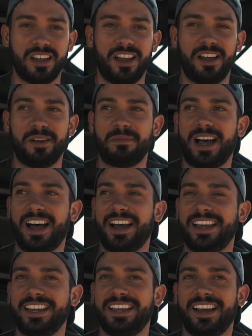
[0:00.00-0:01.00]

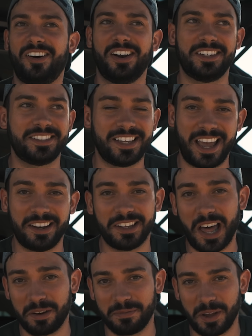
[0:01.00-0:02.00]
I honestly had a
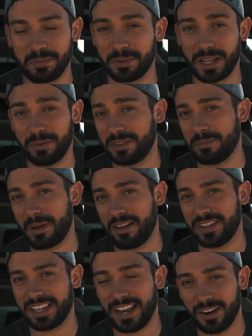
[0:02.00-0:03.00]
lot of fun playing with the
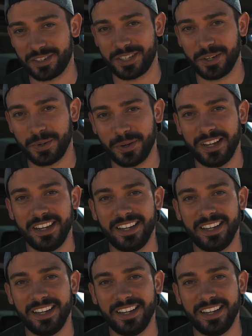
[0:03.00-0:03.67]
Mavic Air 2.